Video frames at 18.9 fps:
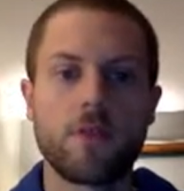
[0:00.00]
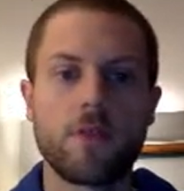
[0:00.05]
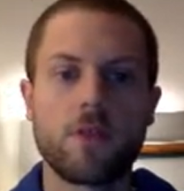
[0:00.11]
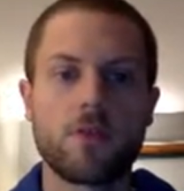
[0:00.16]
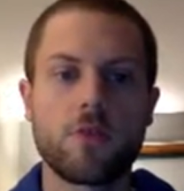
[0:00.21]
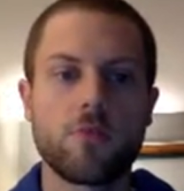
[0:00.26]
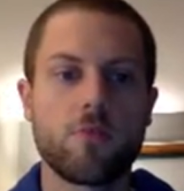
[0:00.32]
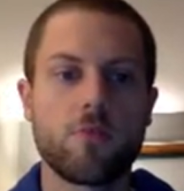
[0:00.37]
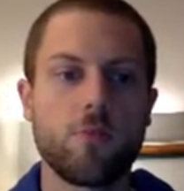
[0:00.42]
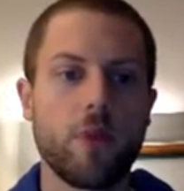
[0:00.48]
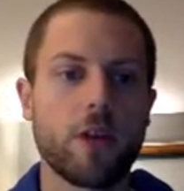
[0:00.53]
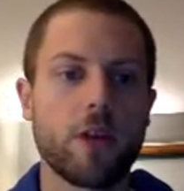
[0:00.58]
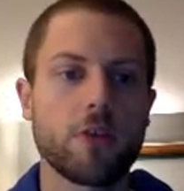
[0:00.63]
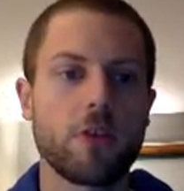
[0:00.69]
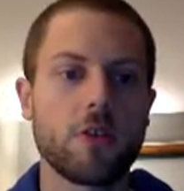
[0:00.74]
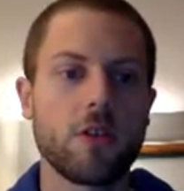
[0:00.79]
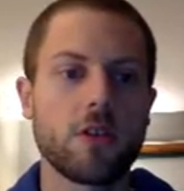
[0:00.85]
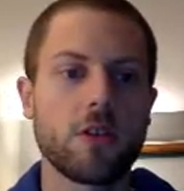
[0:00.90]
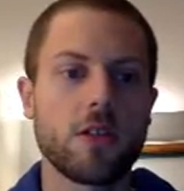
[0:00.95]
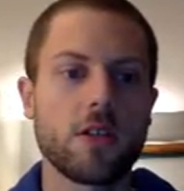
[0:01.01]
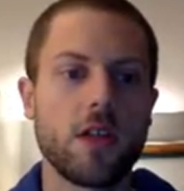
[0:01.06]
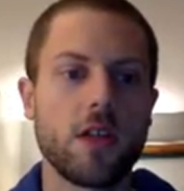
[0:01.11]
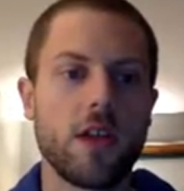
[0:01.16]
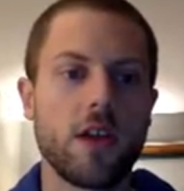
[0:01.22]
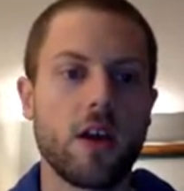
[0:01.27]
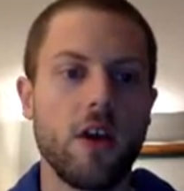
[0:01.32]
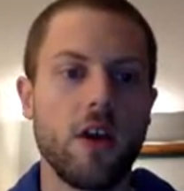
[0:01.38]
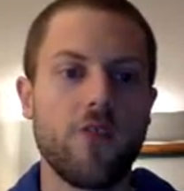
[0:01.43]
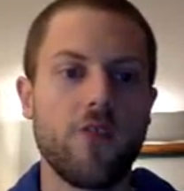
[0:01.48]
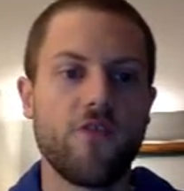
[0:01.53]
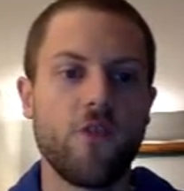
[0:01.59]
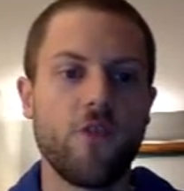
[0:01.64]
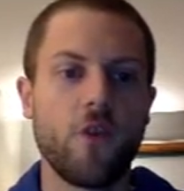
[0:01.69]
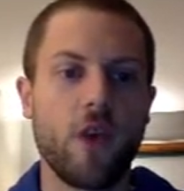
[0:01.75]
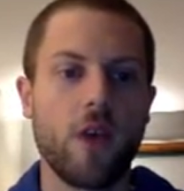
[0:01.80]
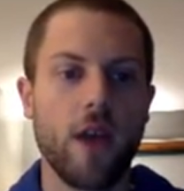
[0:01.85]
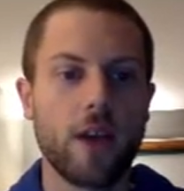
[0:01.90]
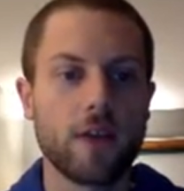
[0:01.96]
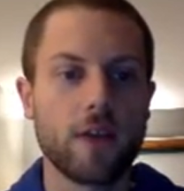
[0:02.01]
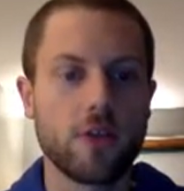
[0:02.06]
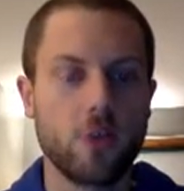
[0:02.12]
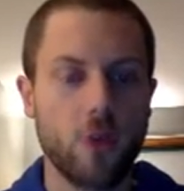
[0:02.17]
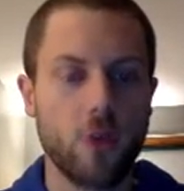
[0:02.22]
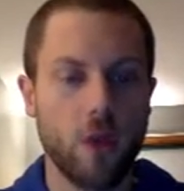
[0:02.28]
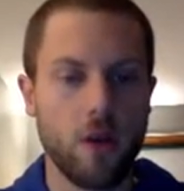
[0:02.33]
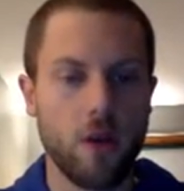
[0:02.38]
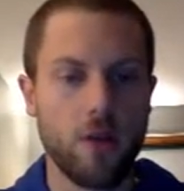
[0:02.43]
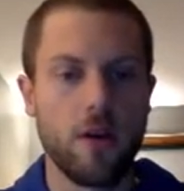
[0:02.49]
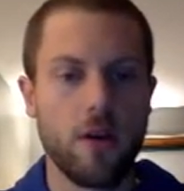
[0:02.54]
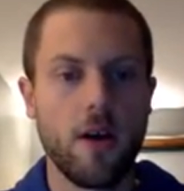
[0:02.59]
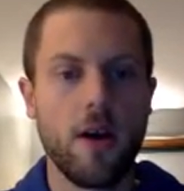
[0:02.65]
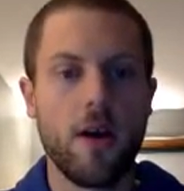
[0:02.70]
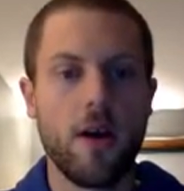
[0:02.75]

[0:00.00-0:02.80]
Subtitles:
just picture this as like a 4x squared